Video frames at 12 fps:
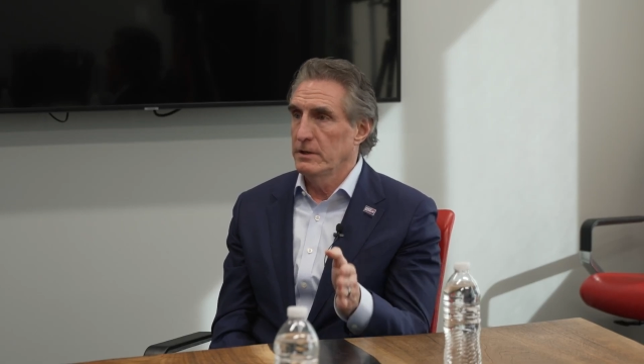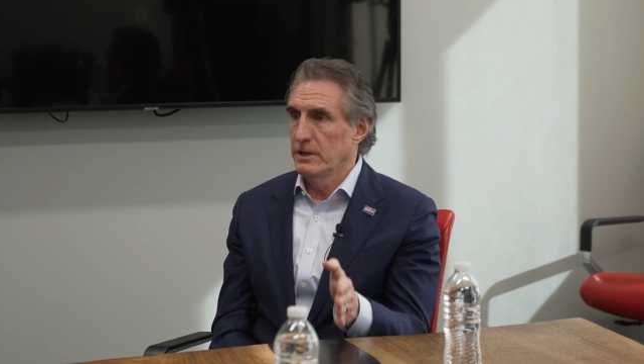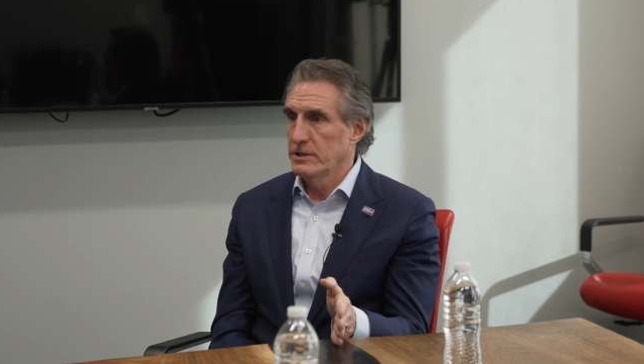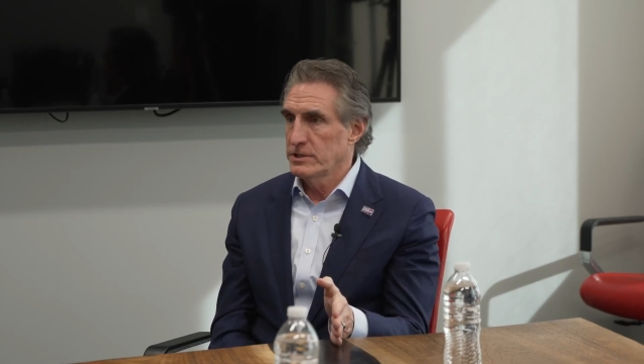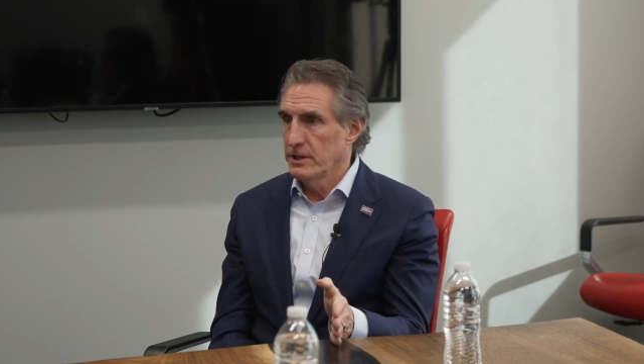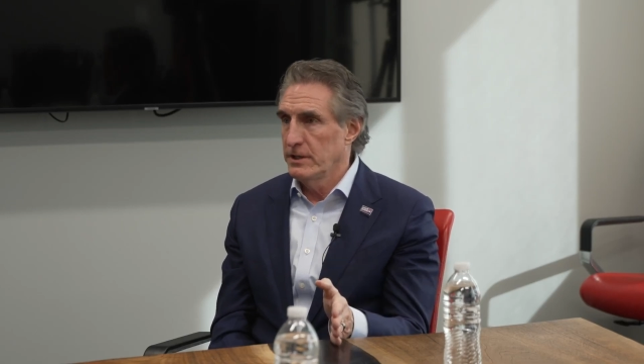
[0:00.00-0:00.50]

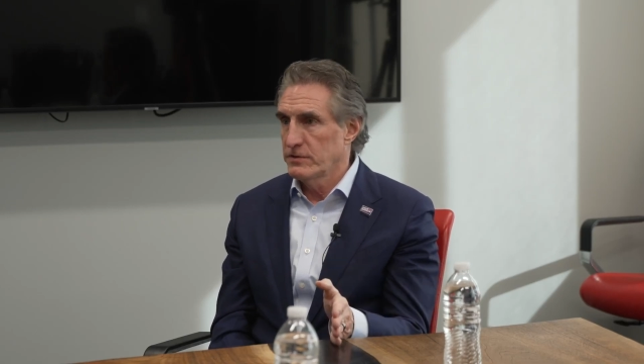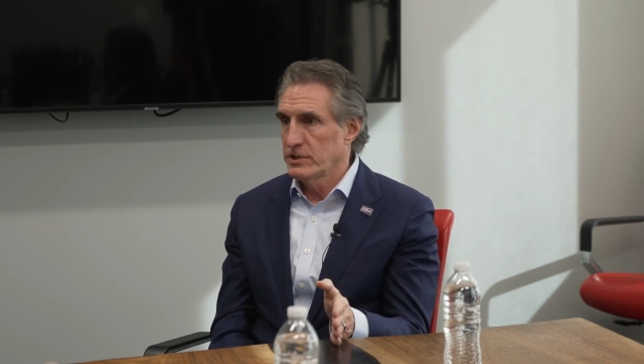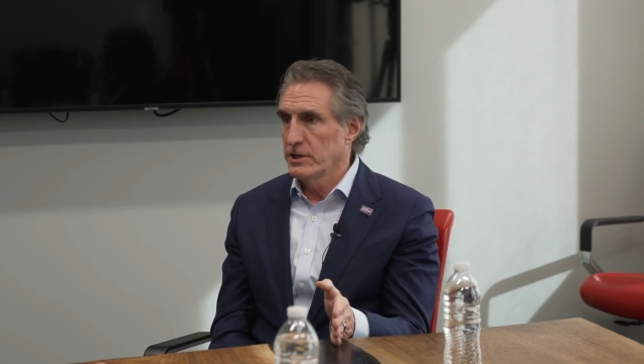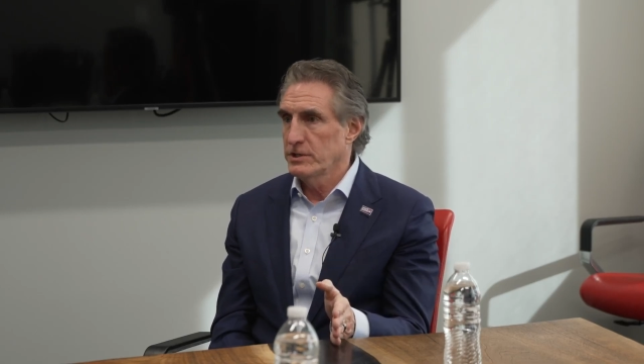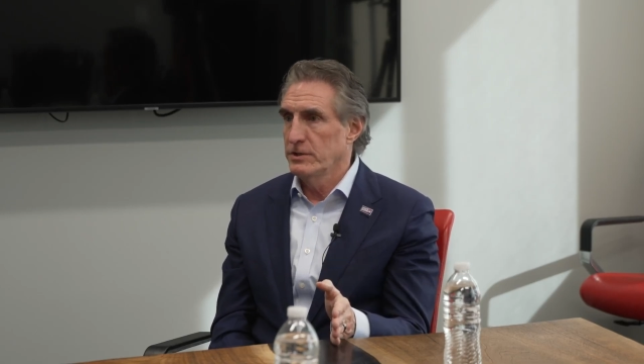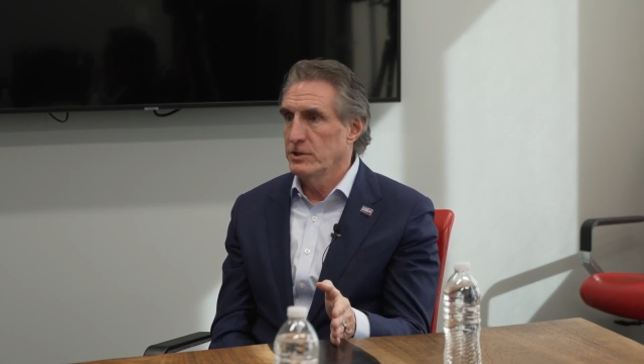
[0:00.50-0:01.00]
legislative
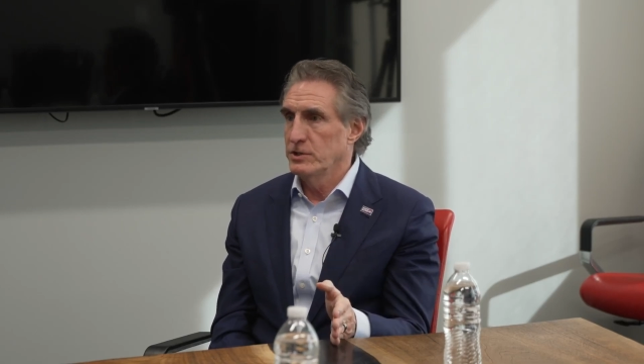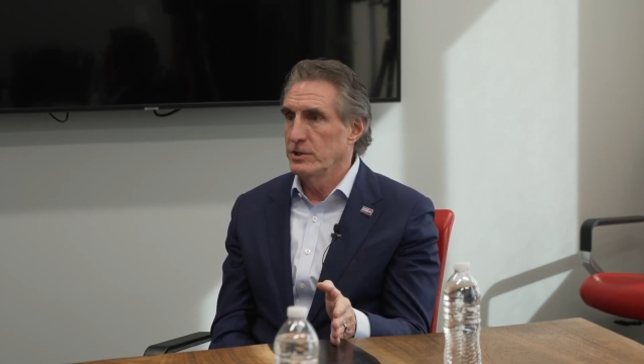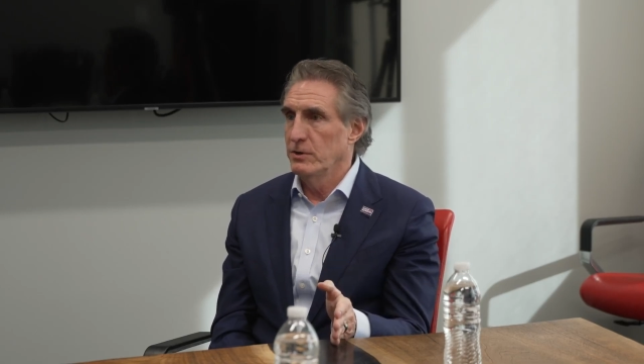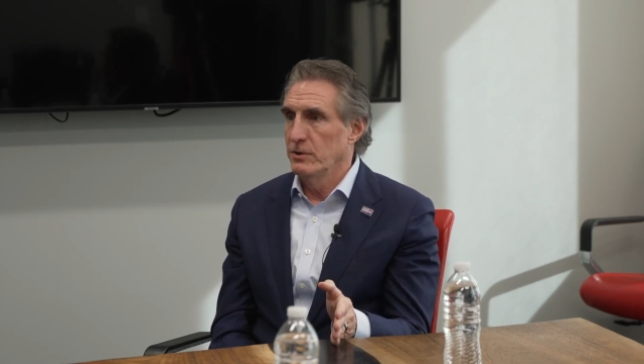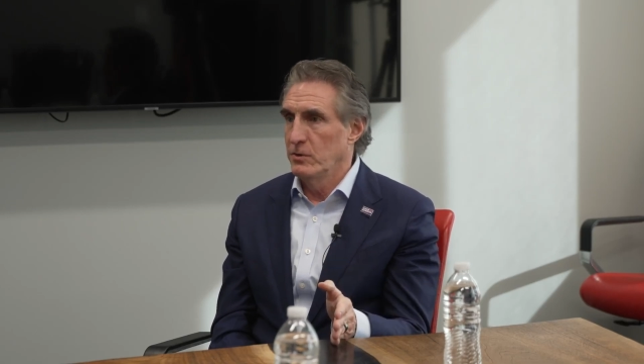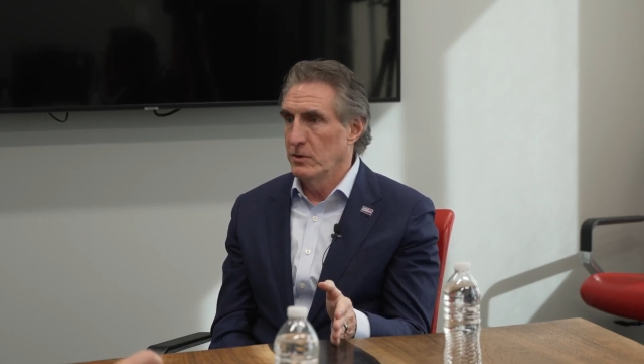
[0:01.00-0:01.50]
session this
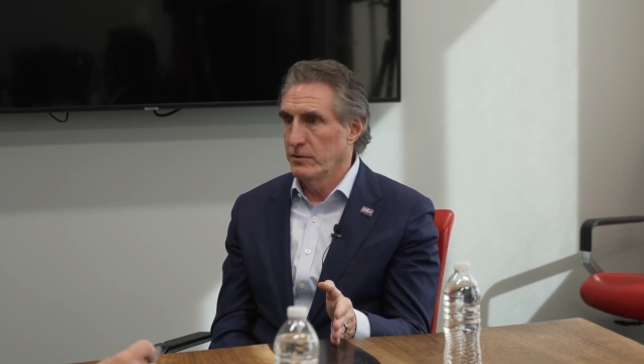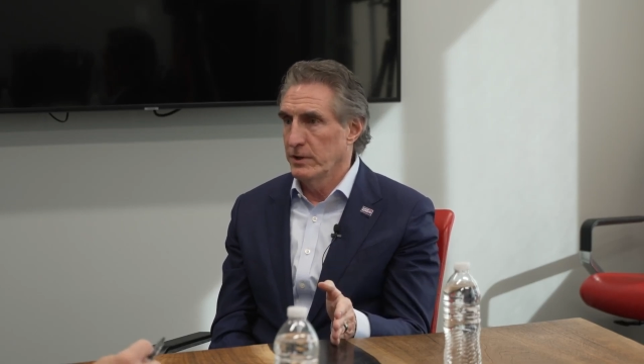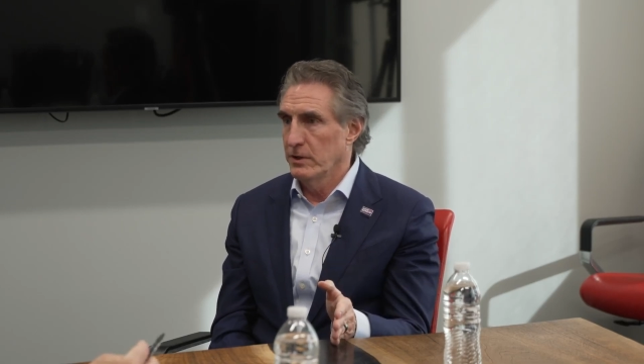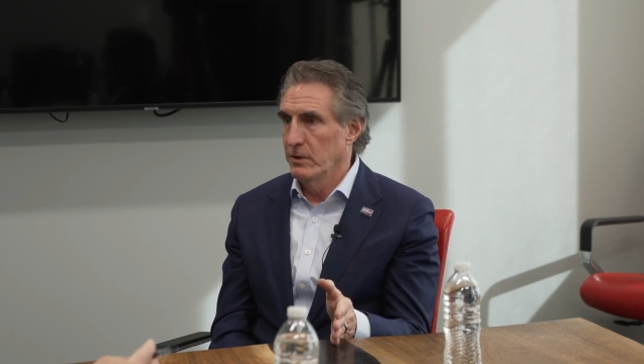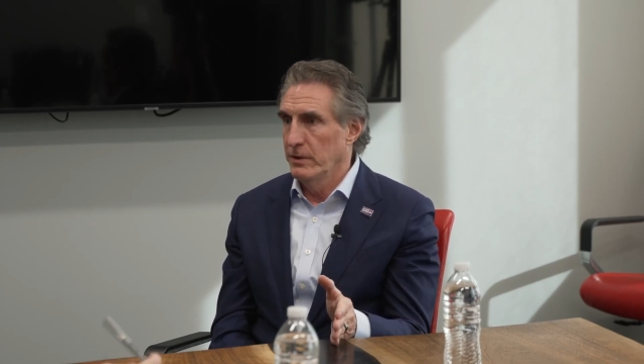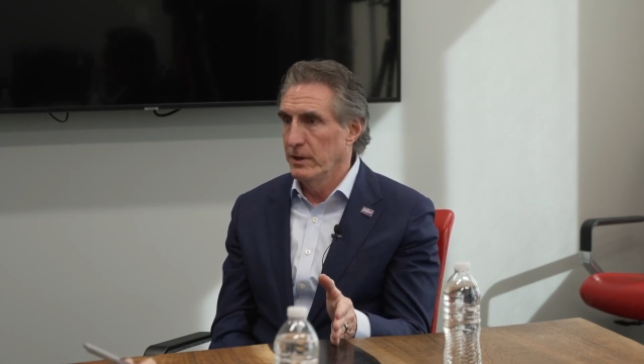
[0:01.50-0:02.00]
year in North
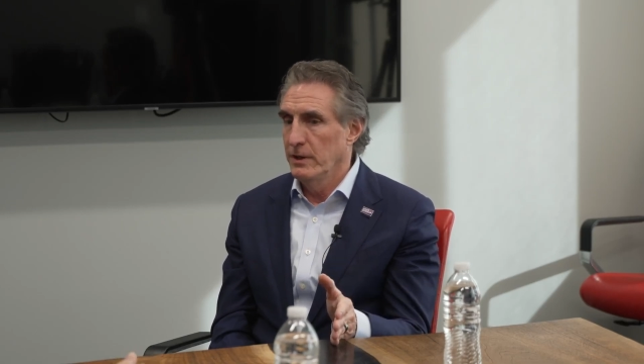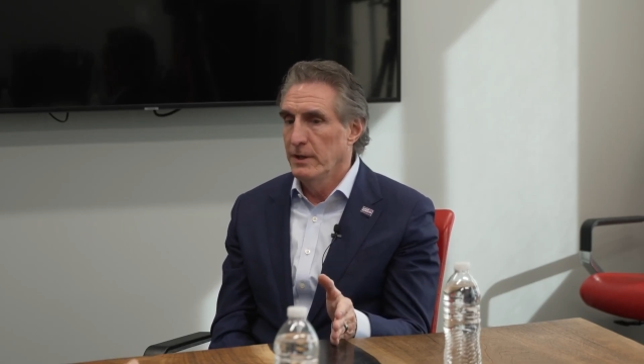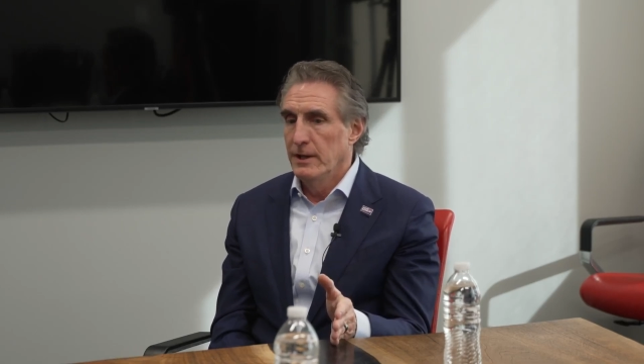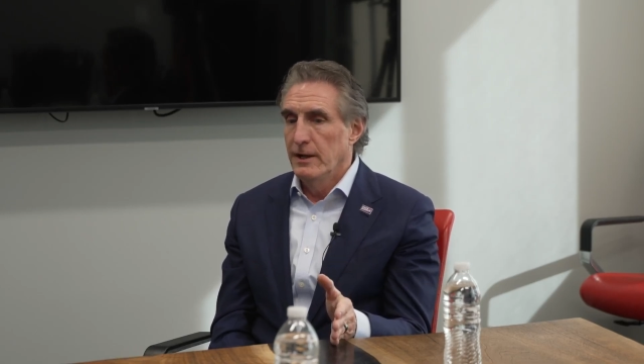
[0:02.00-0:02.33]
Dakota,